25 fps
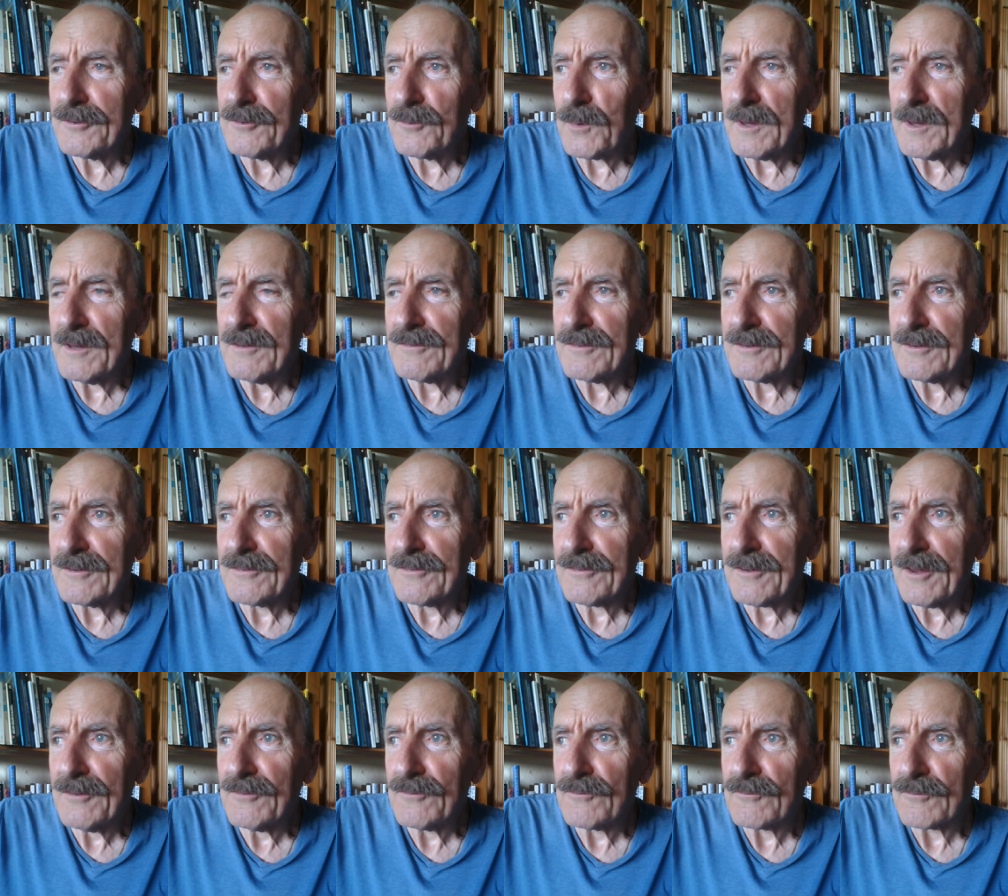the 20th
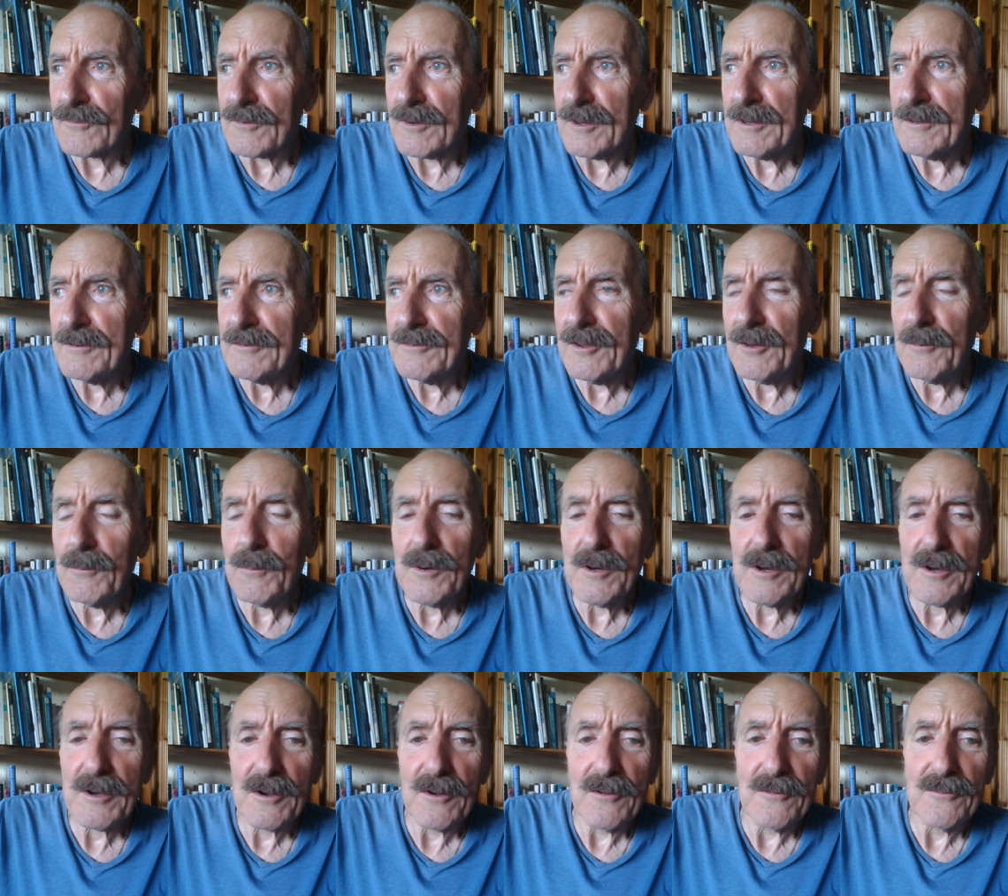century, there
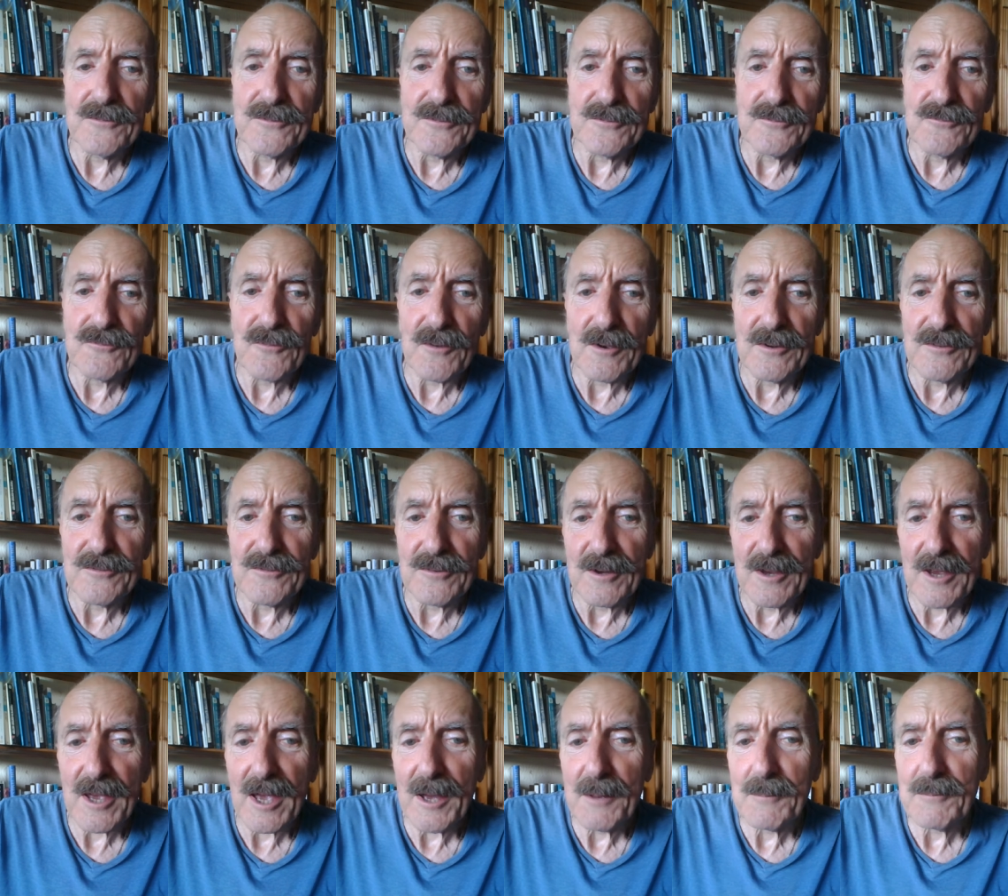were
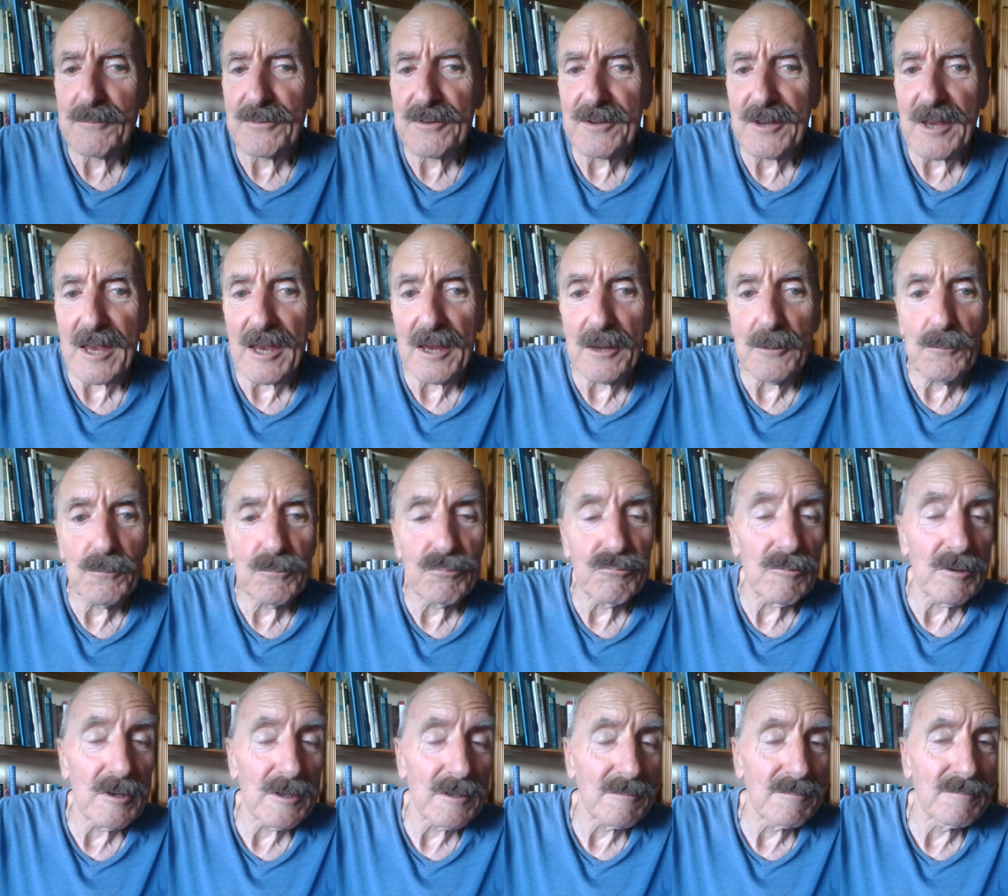concentration camps in
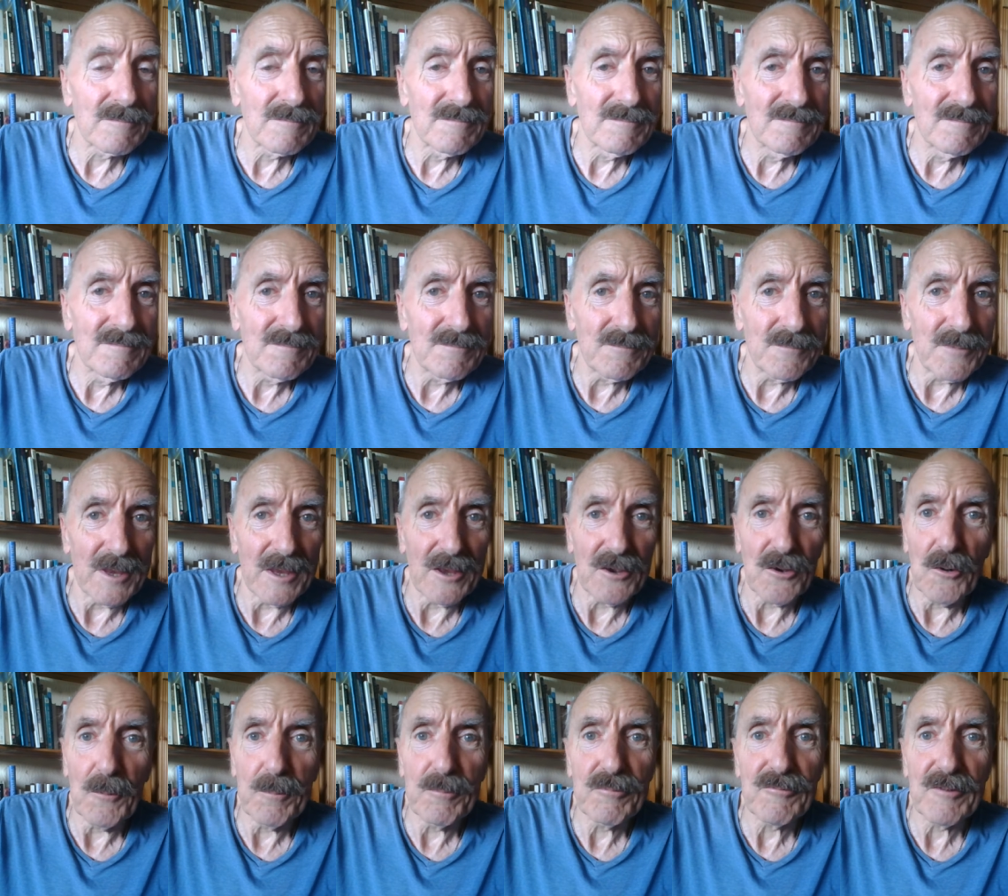Britain
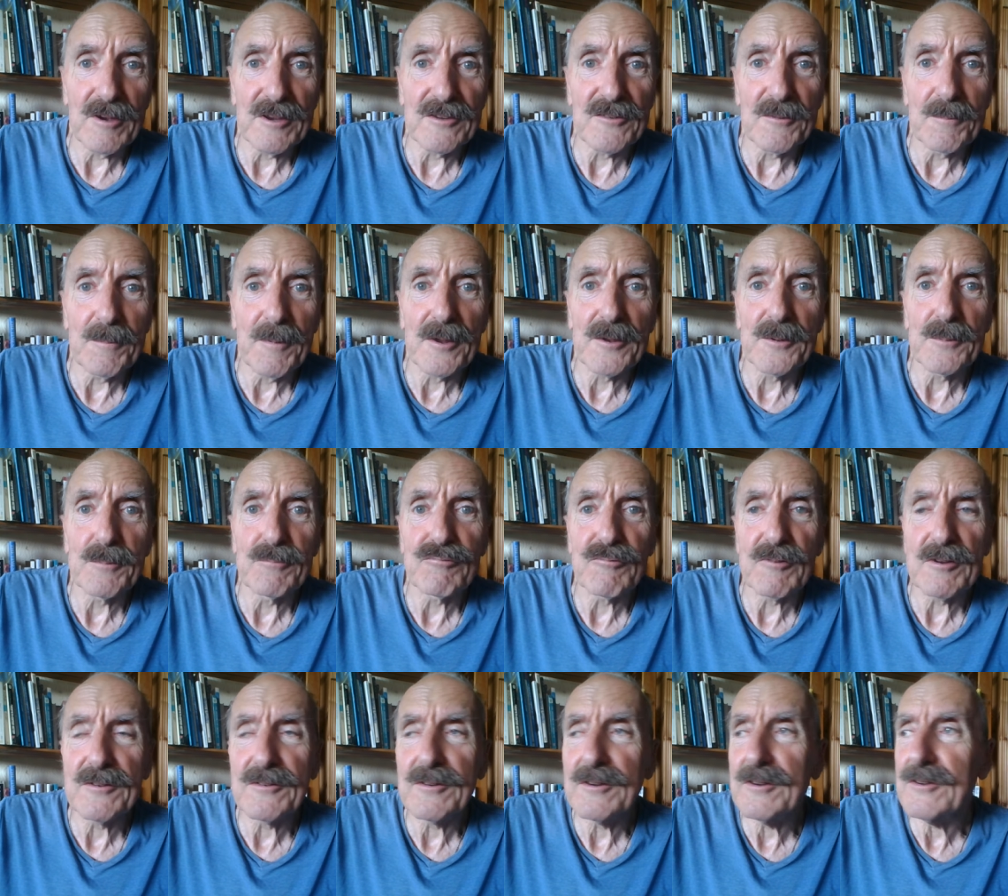being operated by the
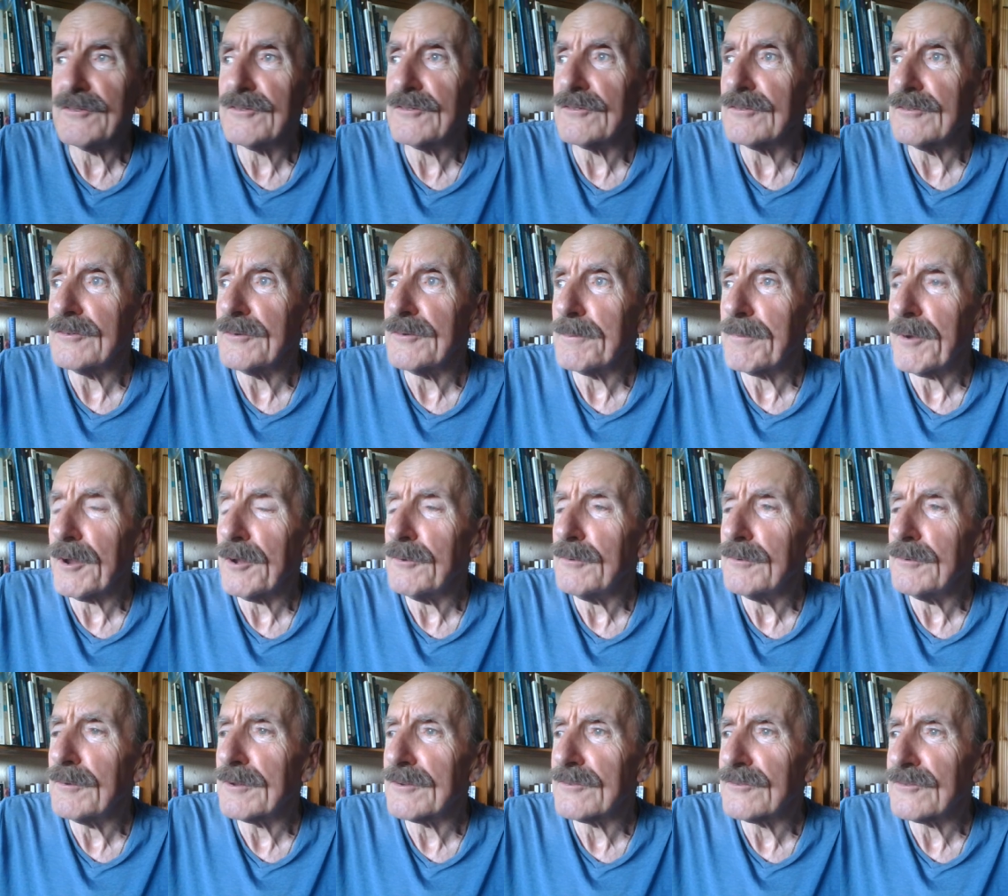British and the
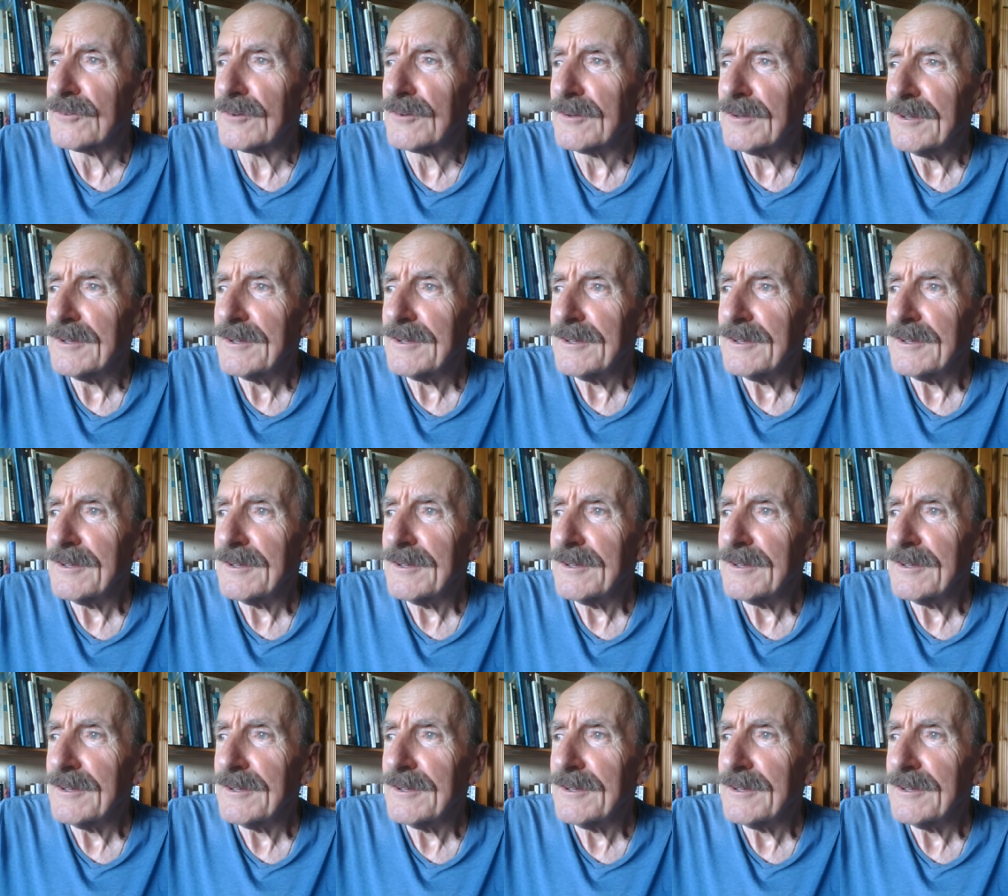Polish.